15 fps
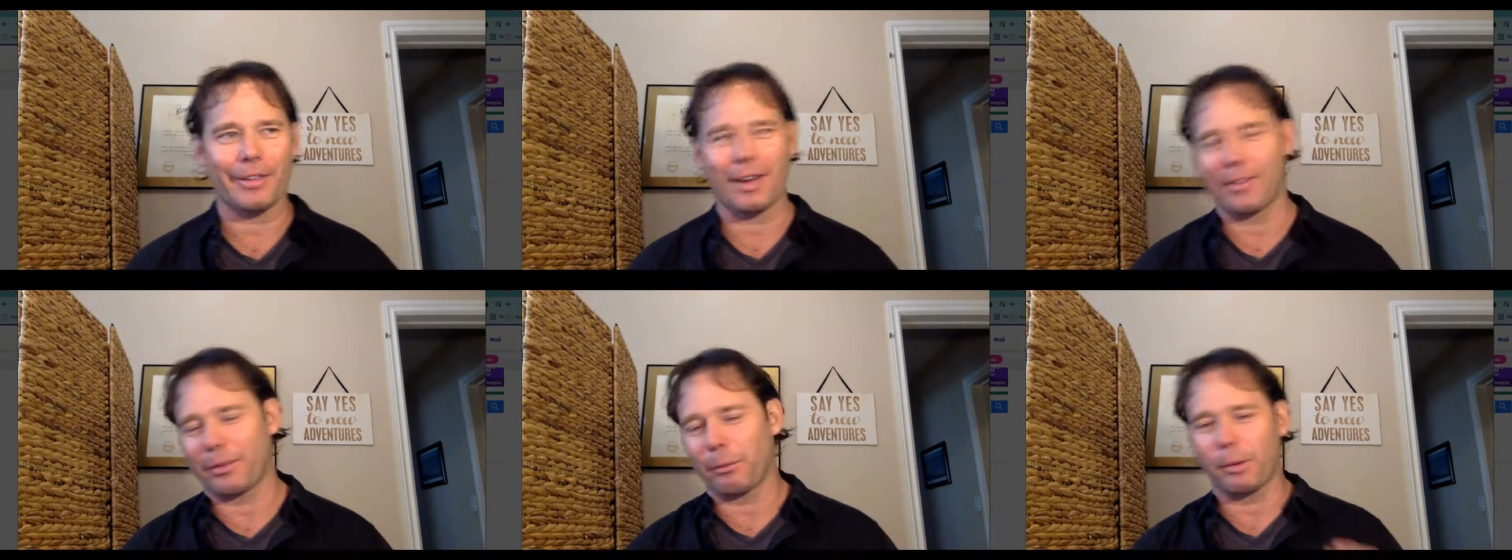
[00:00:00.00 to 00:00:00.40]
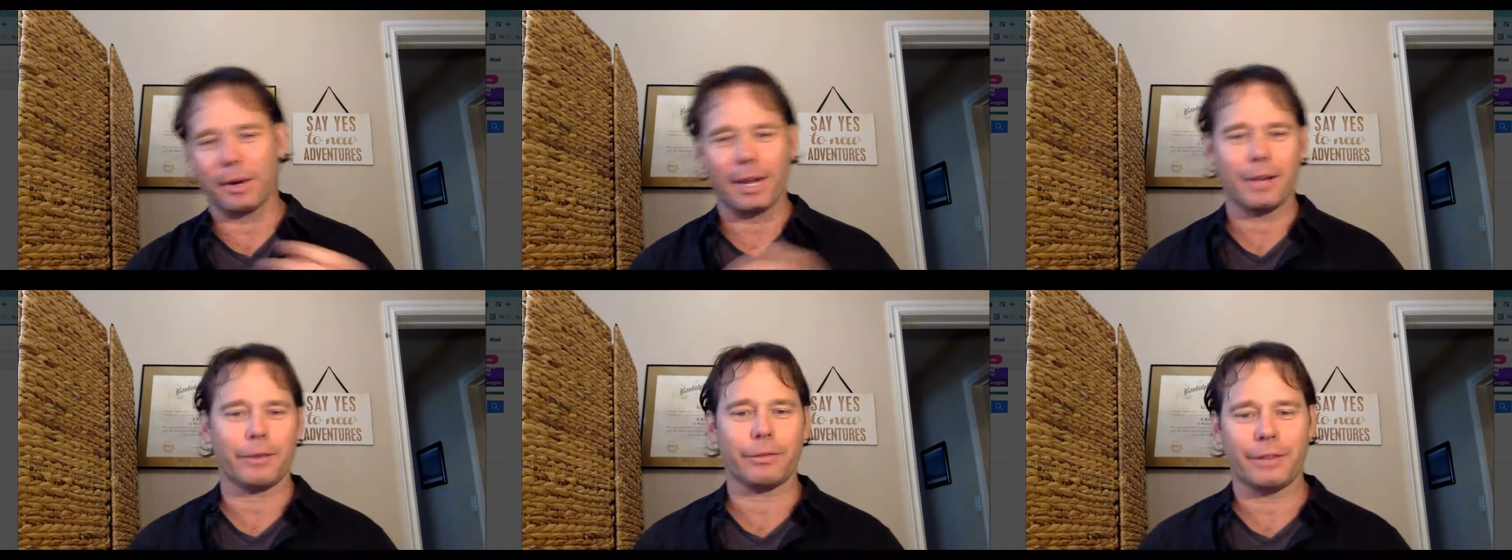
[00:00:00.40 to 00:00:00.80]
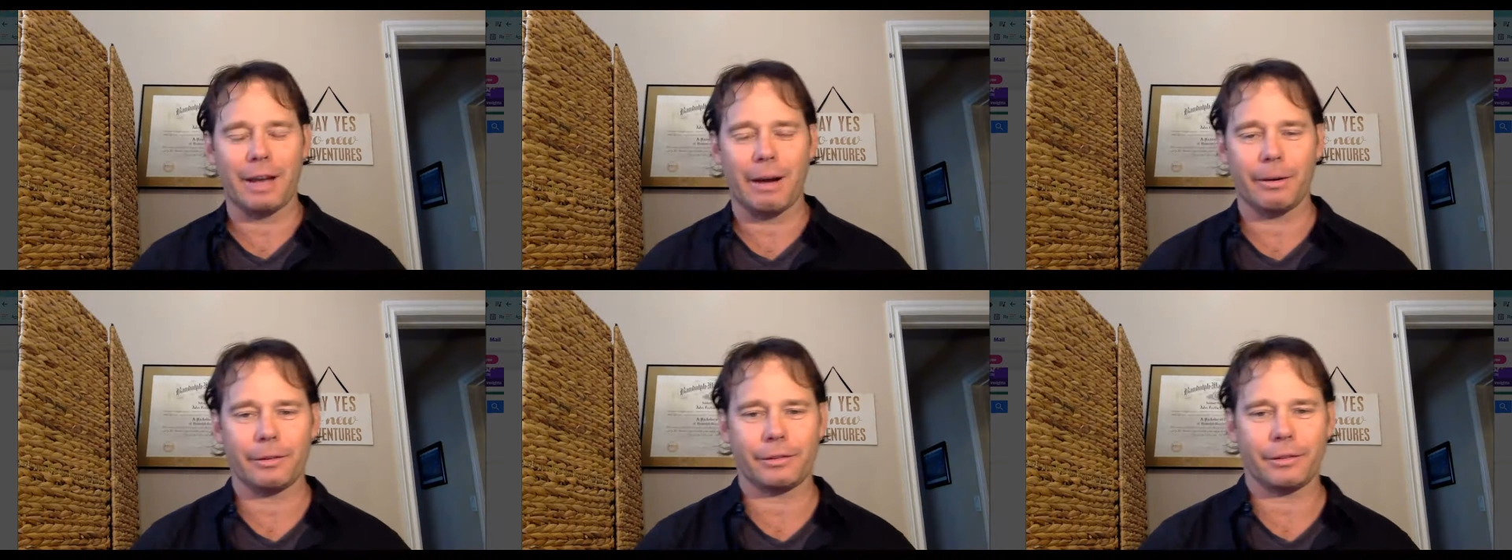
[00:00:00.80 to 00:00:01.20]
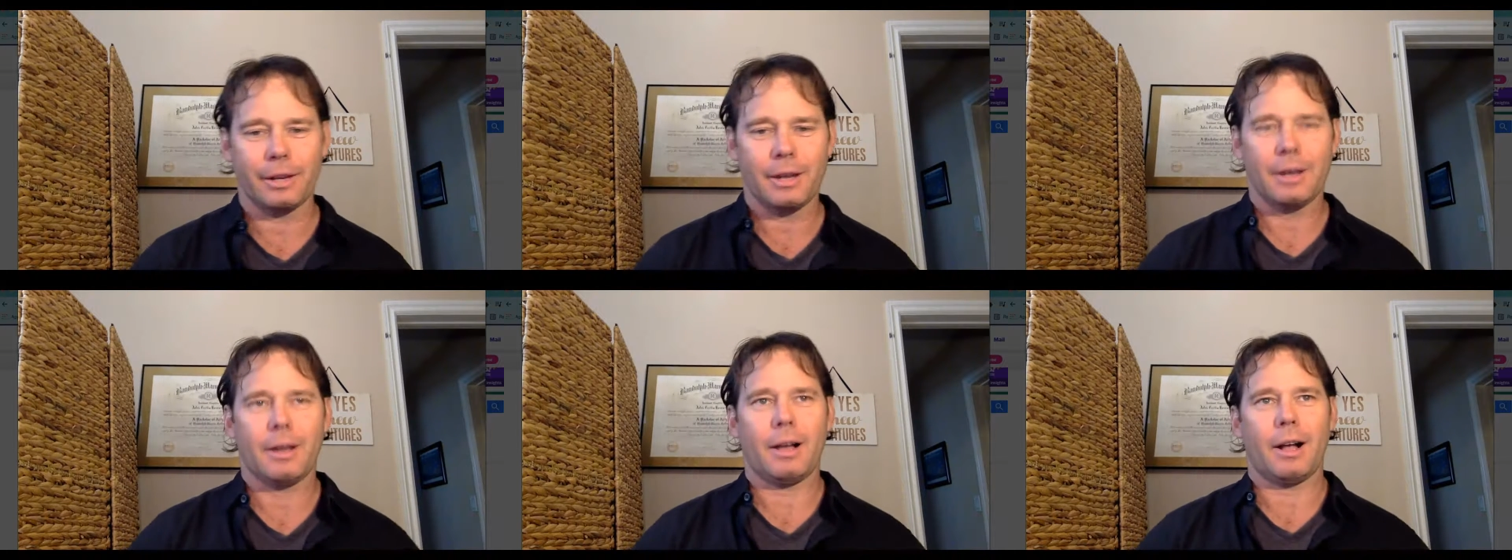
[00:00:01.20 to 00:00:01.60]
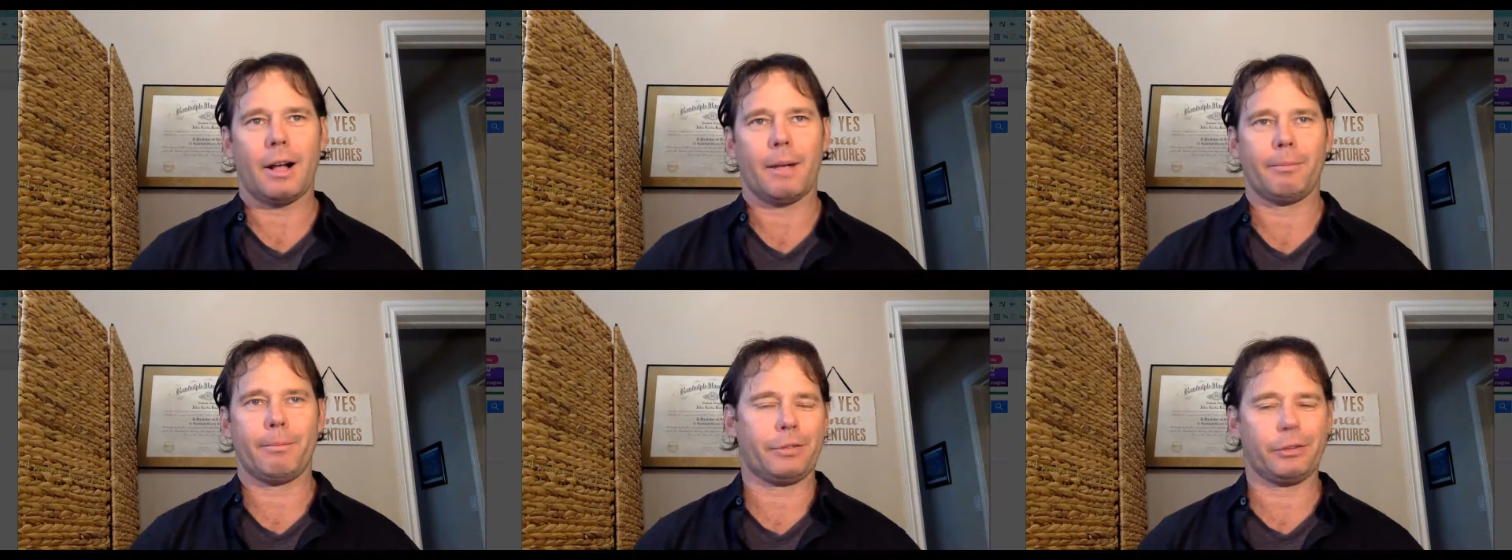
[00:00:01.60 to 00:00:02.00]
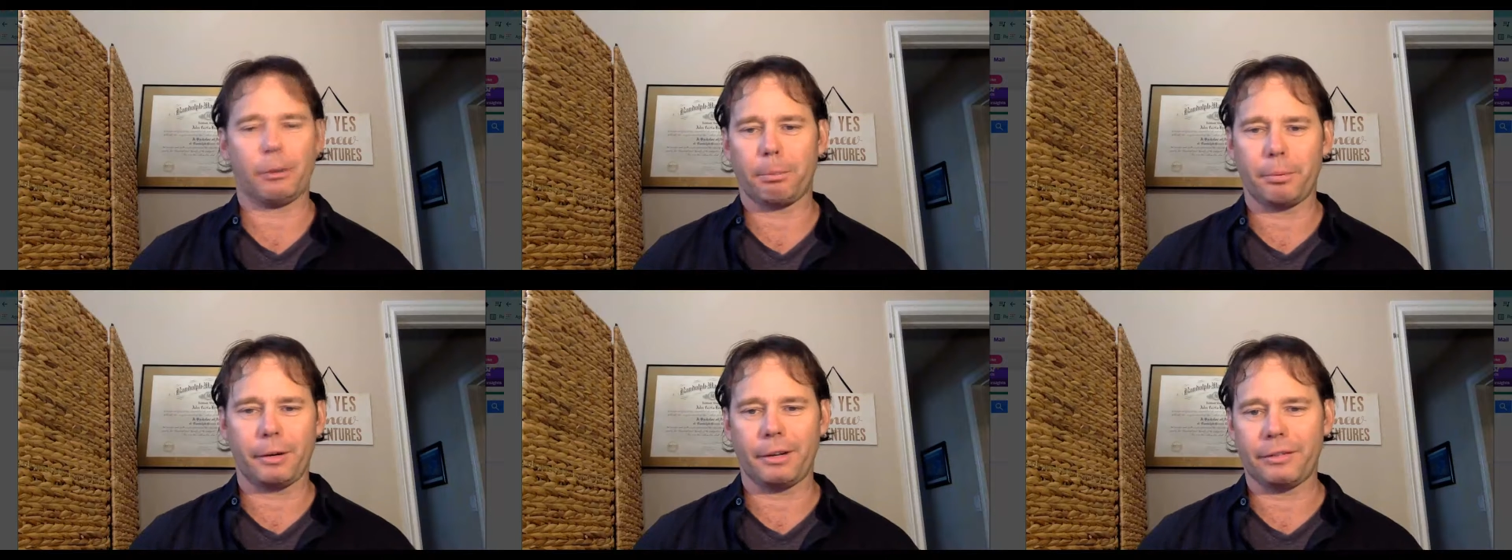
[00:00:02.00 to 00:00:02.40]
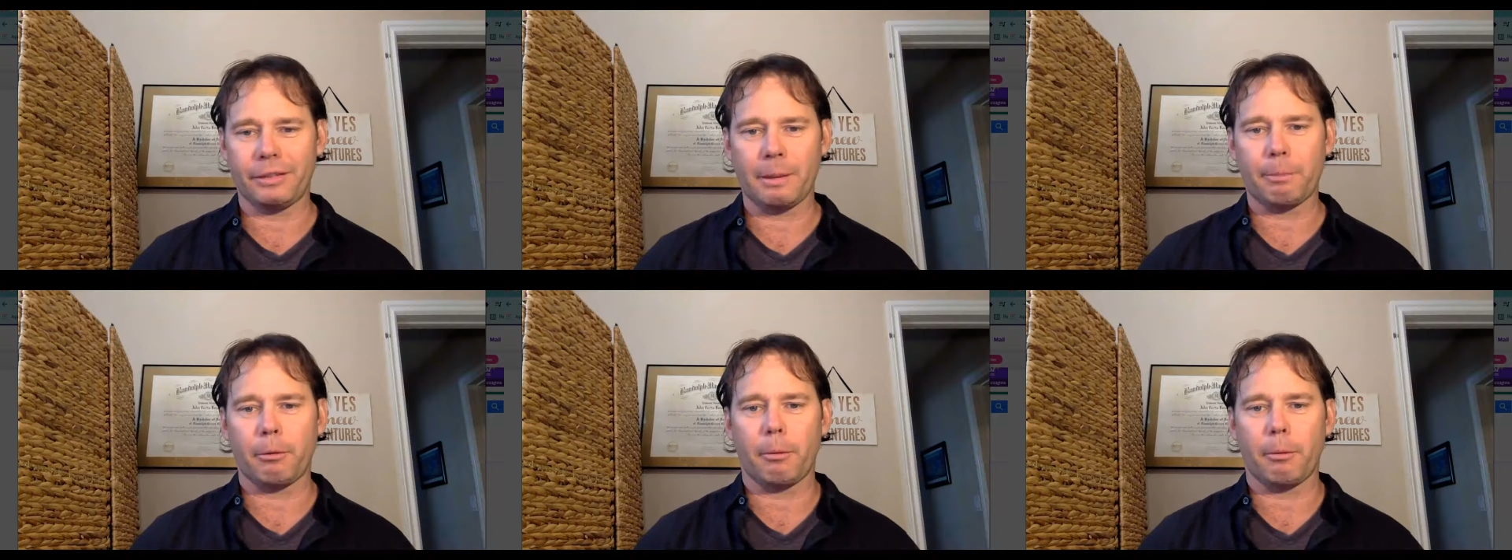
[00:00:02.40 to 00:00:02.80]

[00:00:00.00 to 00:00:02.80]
The one I use now is still pretty simple,